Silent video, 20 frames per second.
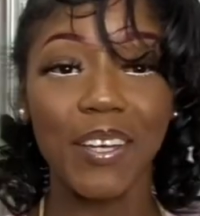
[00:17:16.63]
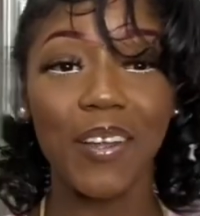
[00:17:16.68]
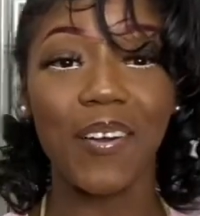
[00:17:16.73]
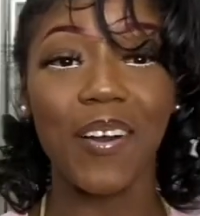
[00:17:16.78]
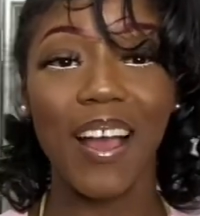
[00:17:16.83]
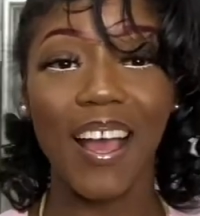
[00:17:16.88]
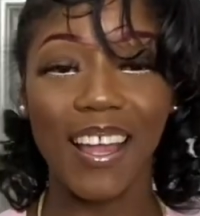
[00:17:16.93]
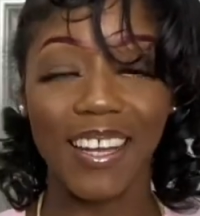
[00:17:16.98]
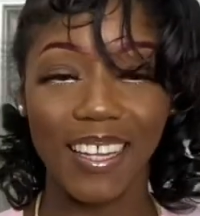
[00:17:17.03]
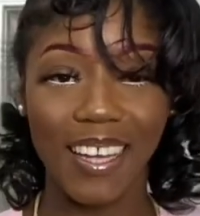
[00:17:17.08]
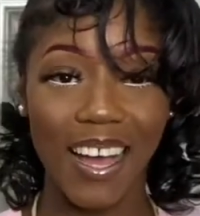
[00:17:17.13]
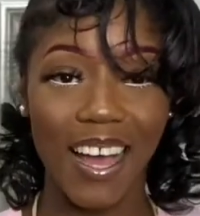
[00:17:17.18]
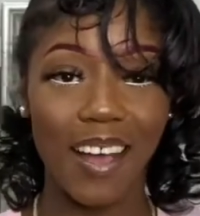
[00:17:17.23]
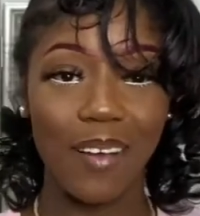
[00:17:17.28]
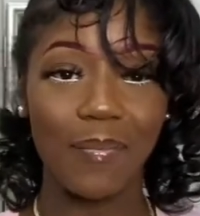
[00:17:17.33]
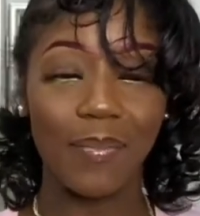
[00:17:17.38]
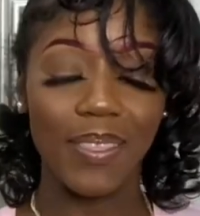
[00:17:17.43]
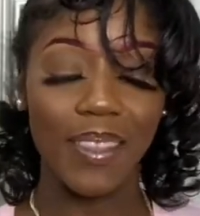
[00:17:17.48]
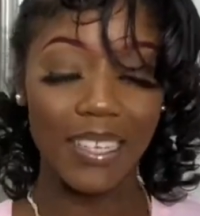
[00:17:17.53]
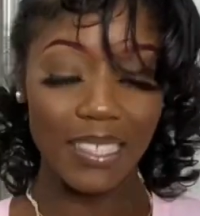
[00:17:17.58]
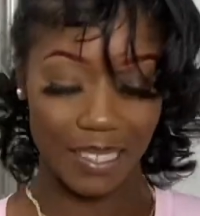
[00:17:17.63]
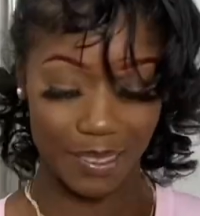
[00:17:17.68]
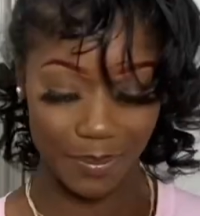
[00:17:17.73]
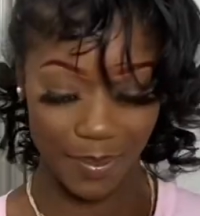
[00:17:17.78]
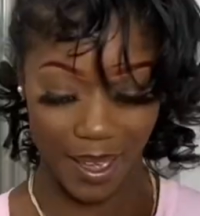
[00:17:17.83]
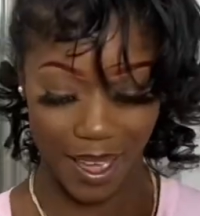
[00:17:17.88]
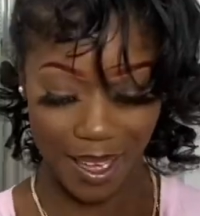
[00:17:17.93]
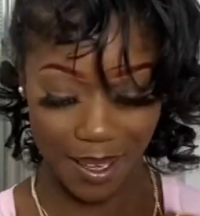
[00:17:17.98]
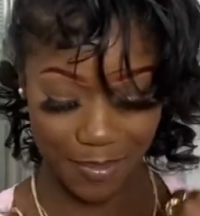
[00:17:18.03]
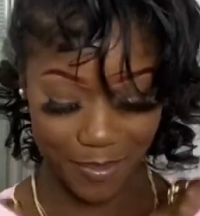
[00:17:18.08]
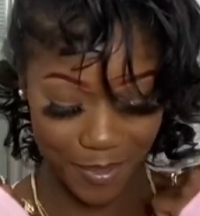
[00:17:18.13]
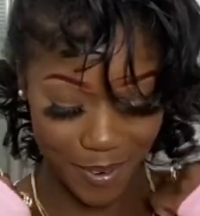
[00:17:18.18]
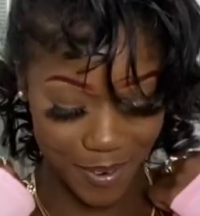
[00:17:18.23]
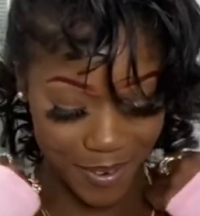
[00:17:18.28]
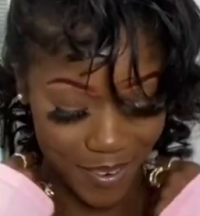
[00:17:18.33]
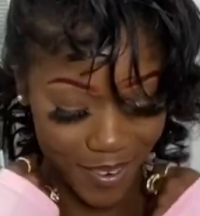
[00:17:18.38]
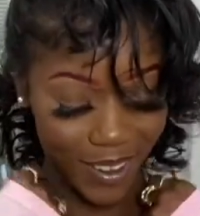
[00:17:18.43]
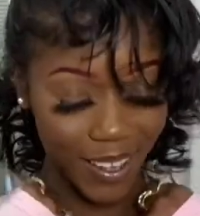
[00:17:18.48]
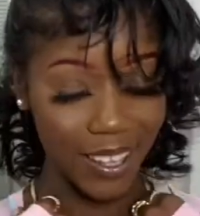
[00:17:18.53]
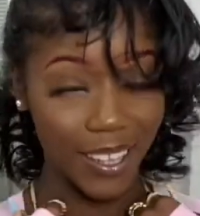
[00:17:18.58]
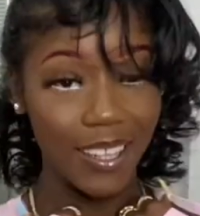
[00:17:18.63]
I had to cop this bad boy.